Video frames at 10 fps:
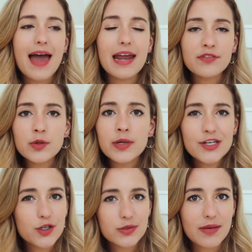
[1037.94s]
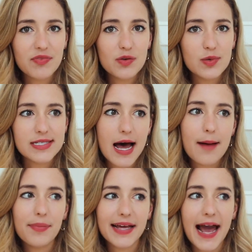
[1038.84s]
and everyone knew something was
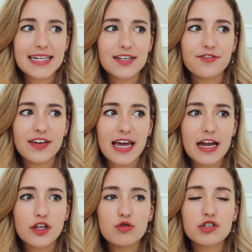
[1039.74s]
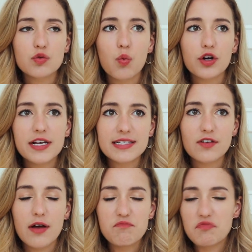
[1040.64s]
up. Like as a fan, you just weren't
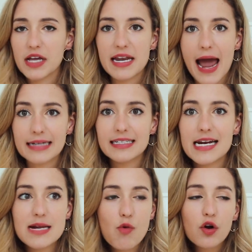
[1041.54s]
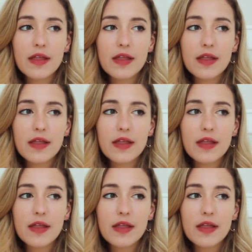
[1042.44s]
as connected anymore.